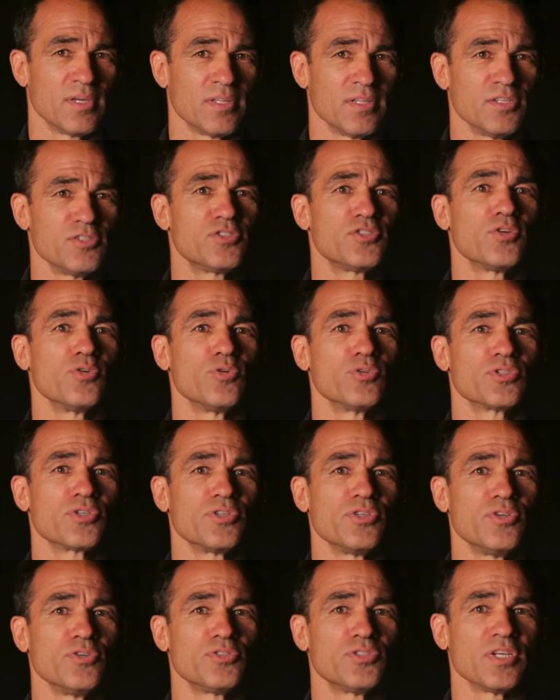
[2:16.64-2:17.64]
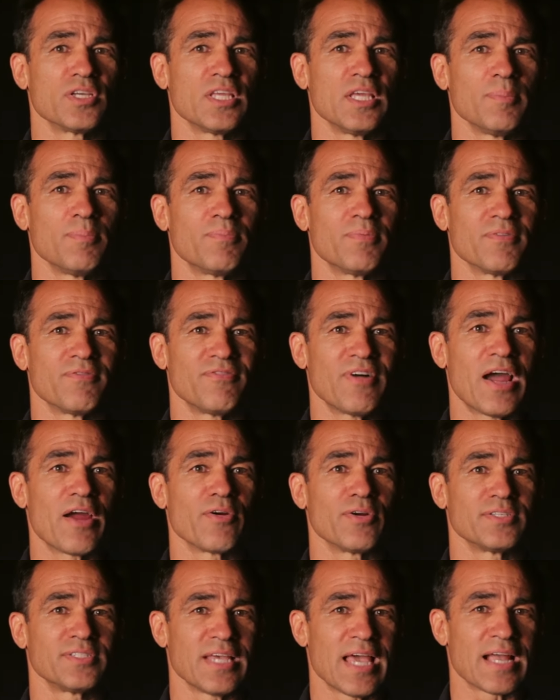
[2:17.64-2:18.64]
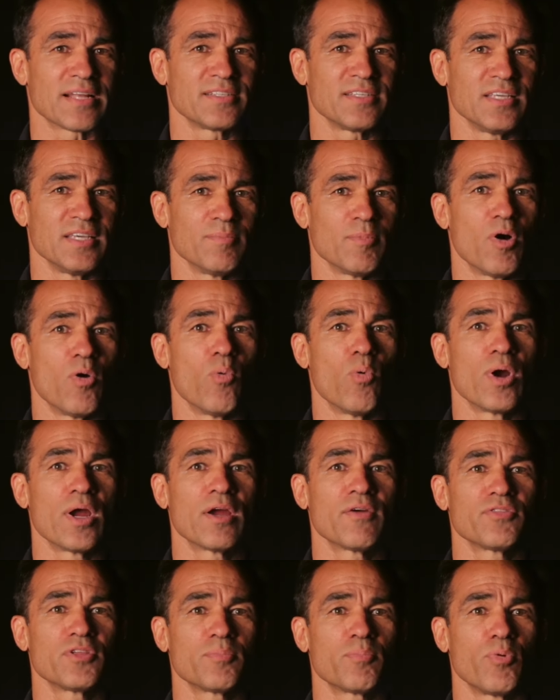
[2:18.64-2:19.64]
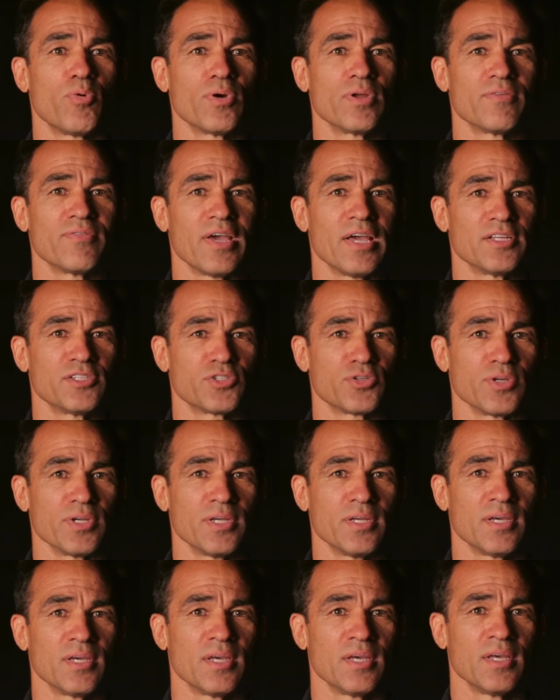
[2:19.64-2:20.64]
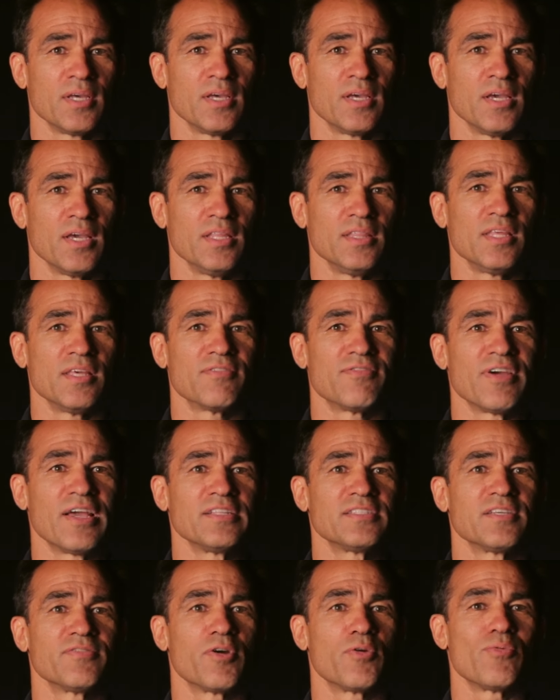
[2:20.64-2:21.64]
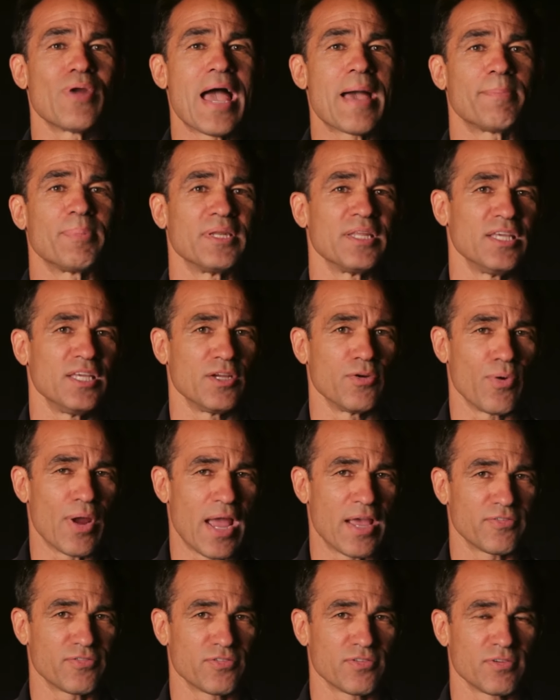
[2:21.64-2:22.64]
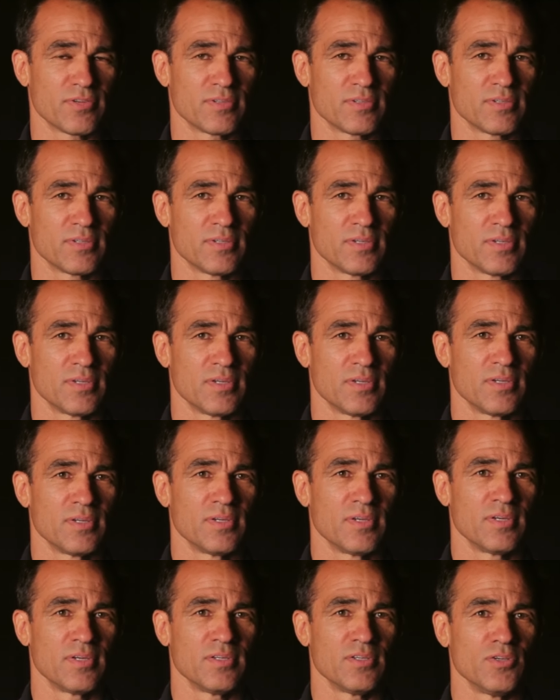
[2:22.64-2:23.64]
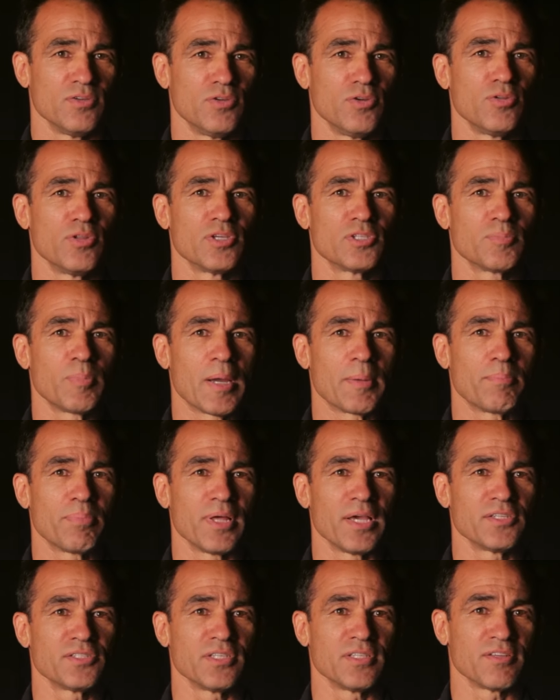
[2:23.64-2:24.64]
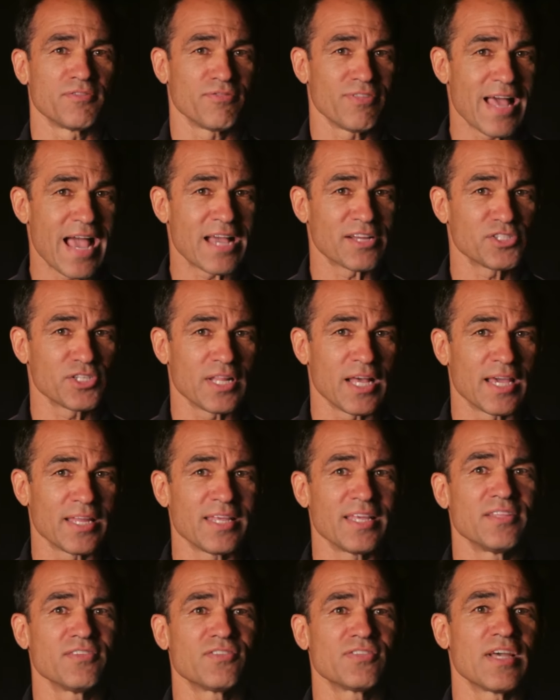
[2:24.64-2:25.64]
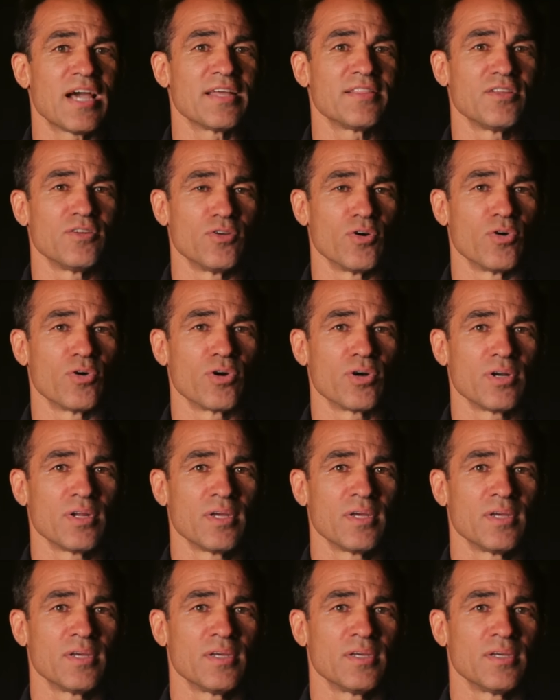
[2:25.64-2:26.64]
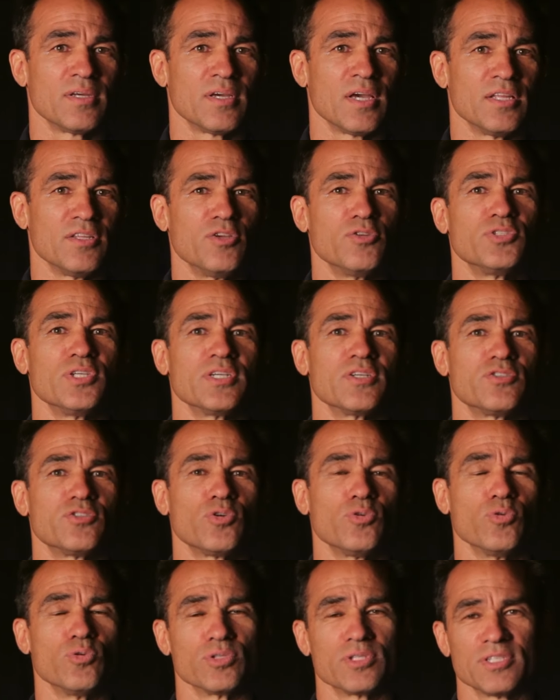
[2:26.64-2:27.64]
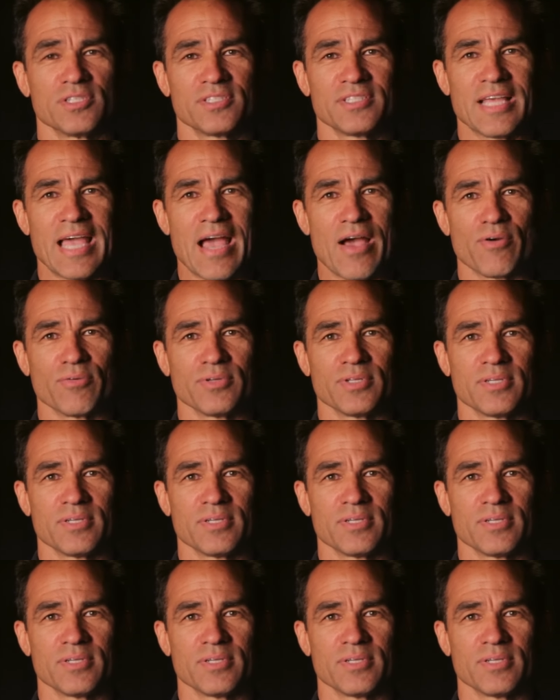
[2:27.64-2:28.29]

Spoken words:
These tools are used to keep the fire attack team aware of their point of entry in the event of a rapid egress. You do this by placing the flashlight inside the door and using a tool to sound.